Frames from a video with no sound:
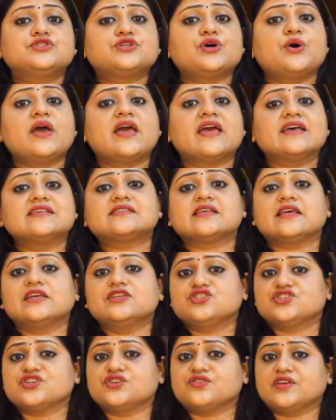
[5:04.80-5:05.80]
to his
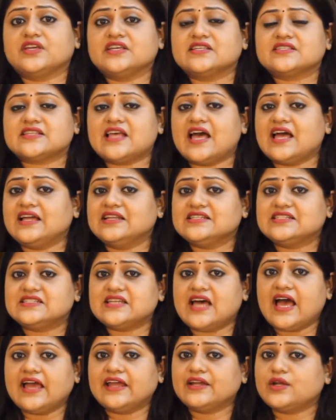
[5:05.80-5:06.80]
injuries and
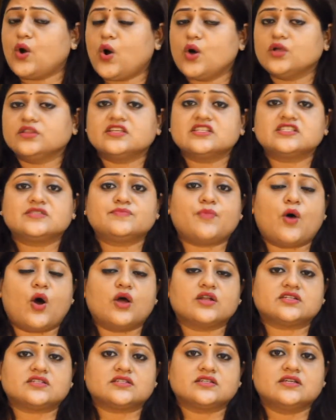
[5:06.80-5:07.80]
died on the
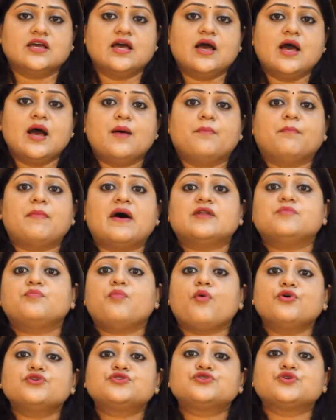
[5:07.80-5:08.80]
spot. But
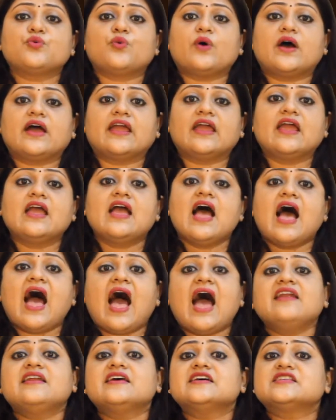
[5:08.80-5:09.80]
Poshuwai
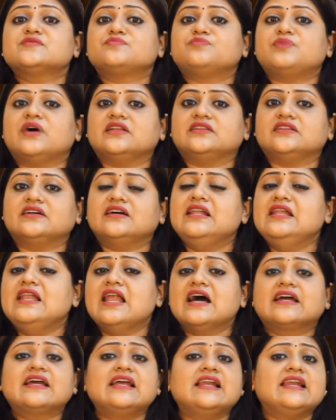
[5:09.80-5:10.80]
and his brother
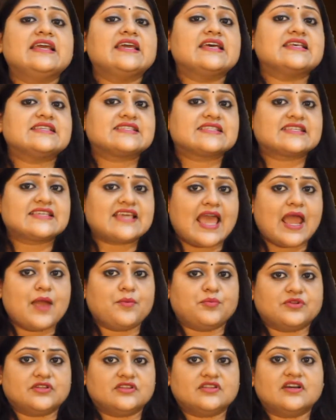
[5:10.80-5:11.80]
luckily
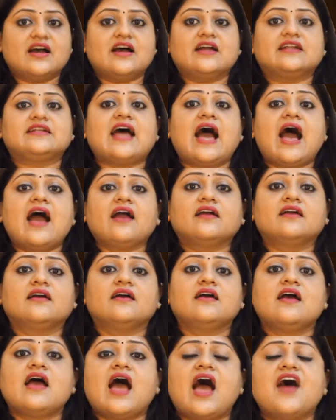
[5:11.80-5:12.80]
escaped the attack
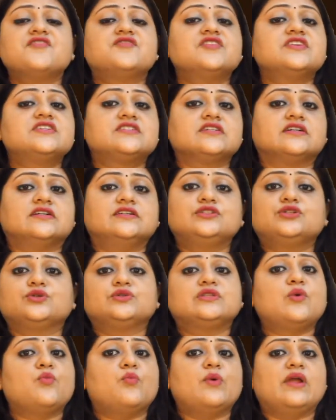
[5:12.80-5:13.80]
and returned to
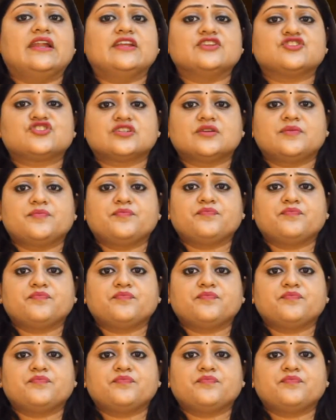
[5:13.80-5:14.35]
the village.